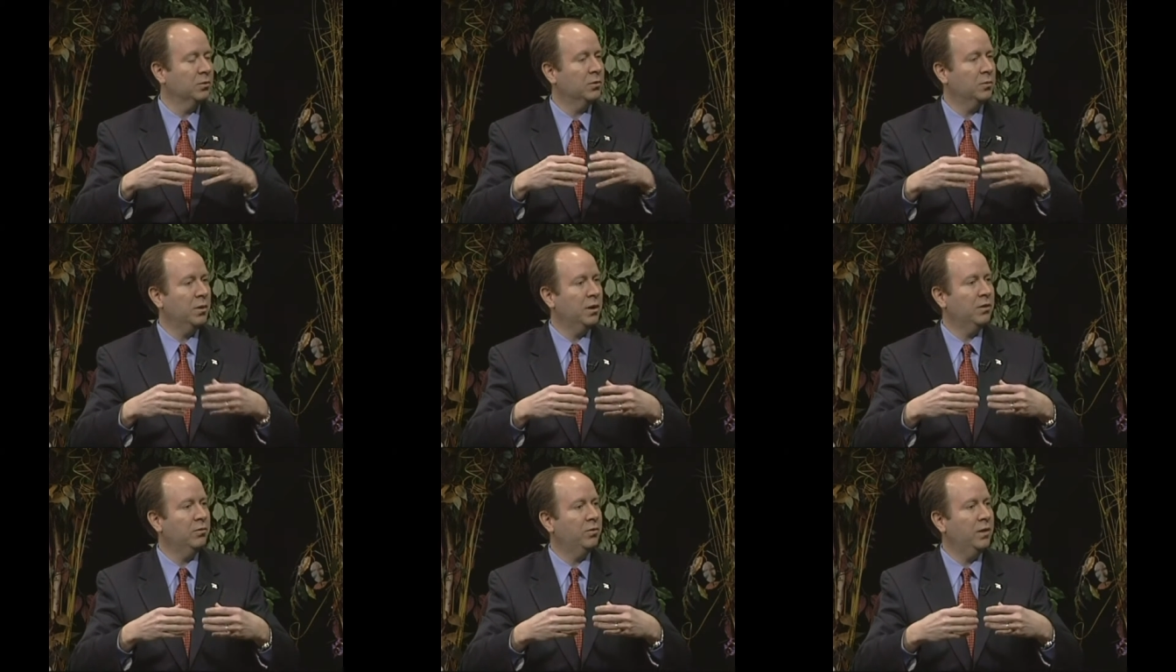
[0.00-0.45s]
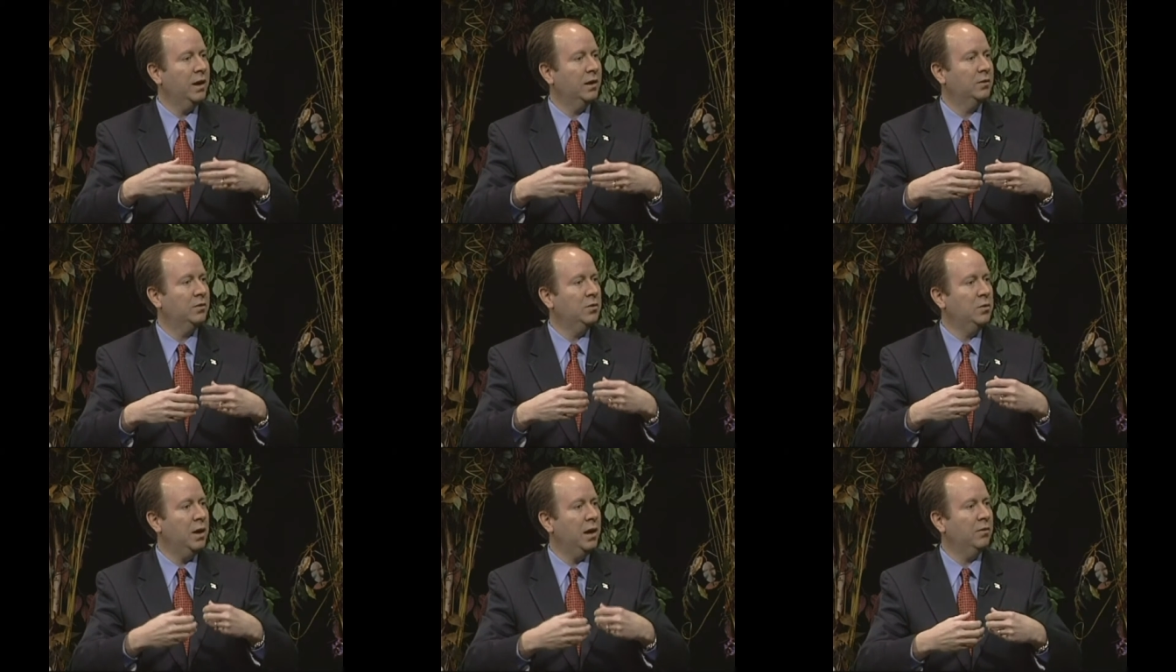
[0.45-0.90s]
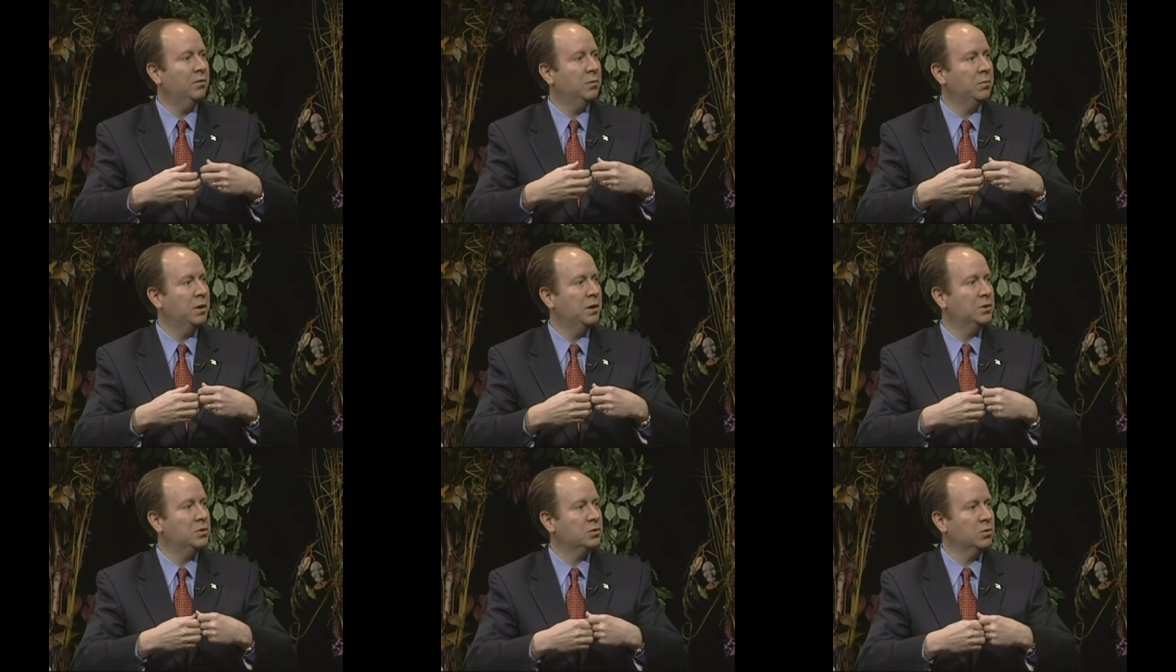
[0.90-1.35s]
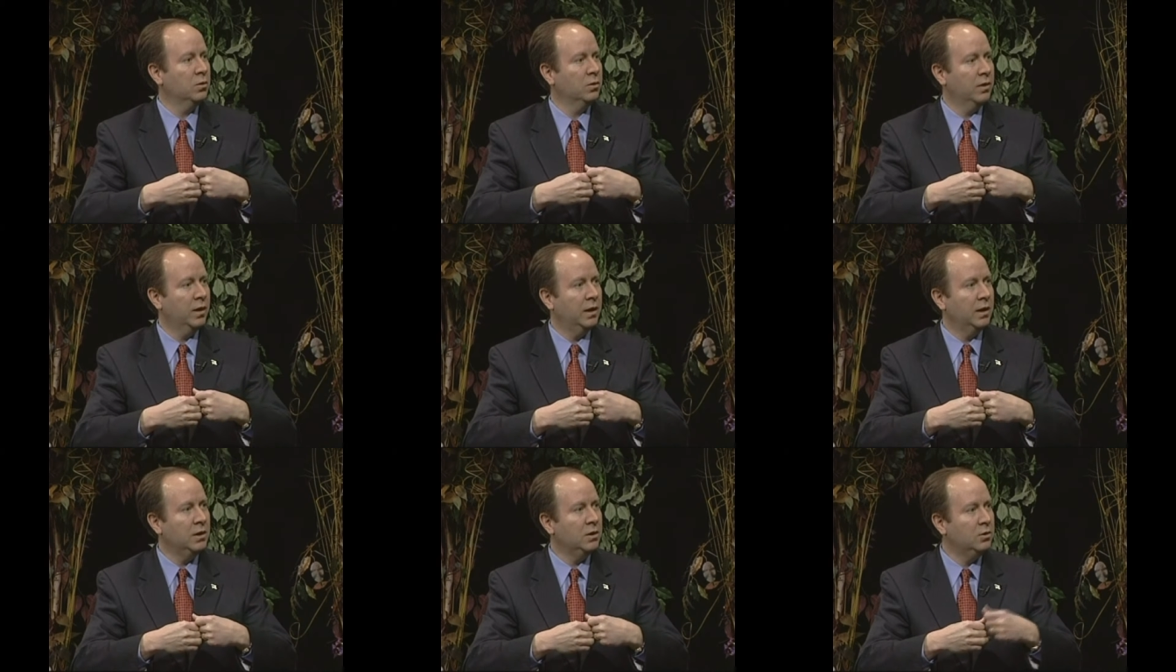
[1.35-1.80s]
As a matter of fact, you have to make
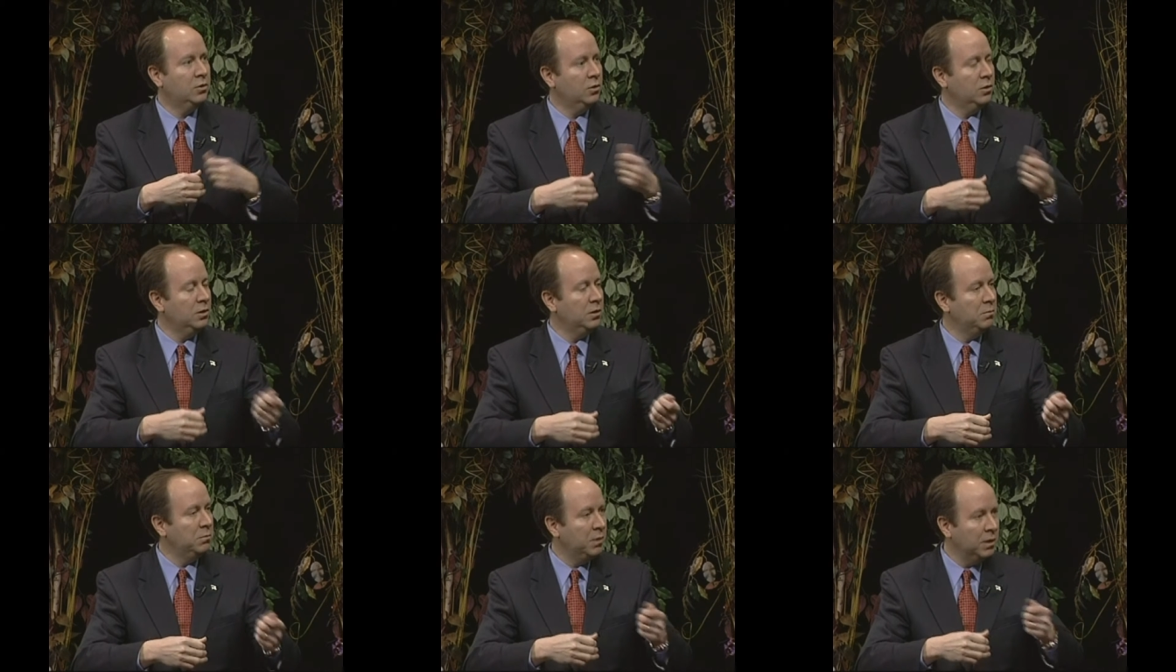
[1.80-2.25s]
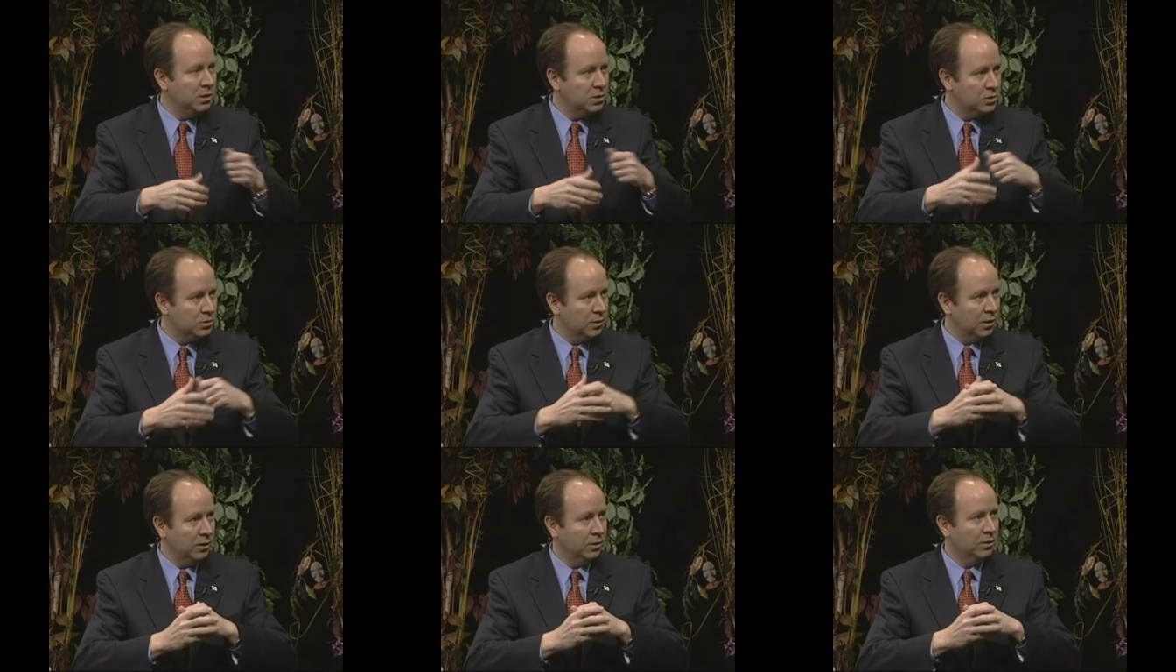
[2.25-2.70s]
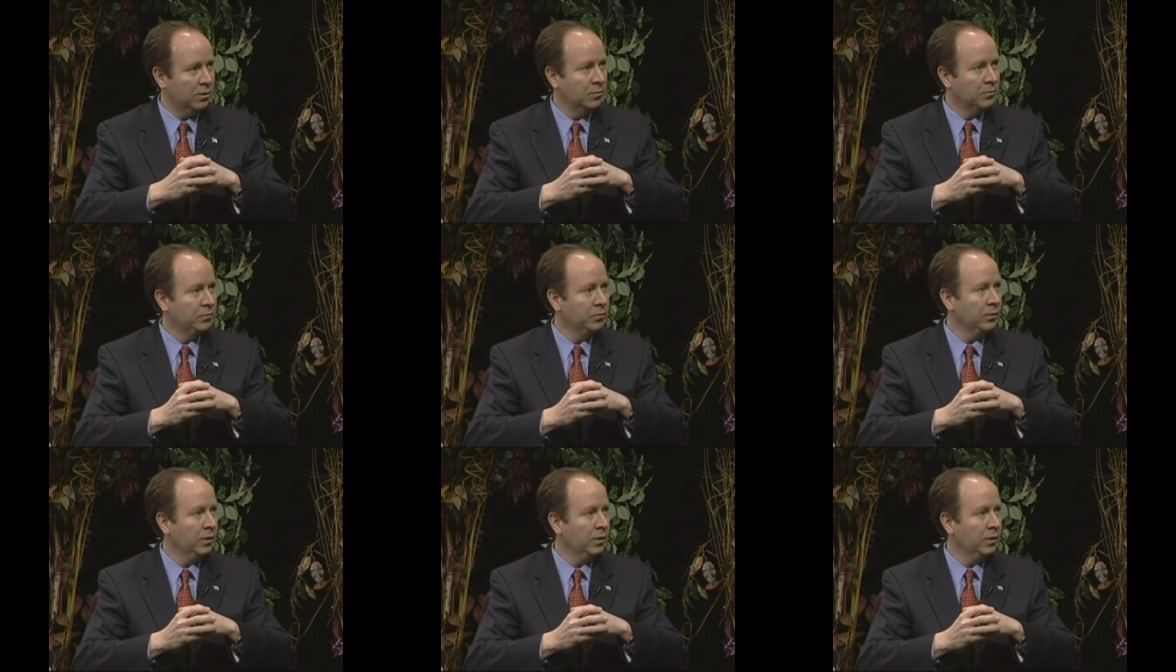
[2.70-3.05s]
sure that a good administrator,